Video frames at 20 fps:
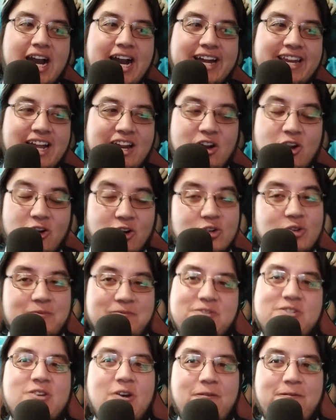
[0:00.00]
and a lot
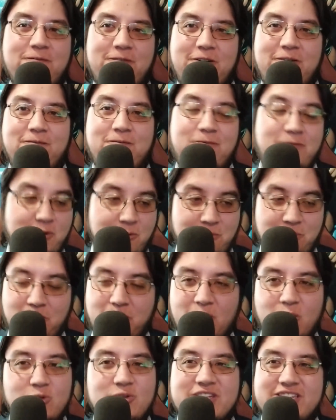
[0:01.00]
of suffering from
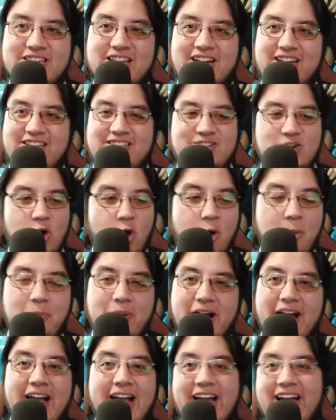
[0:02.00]
both sides,
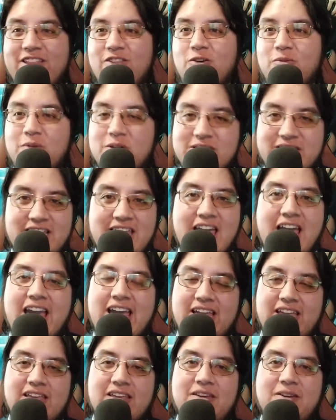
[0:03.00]
Opa and obviously
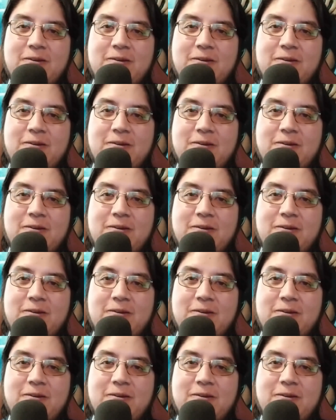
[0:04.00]
Aang.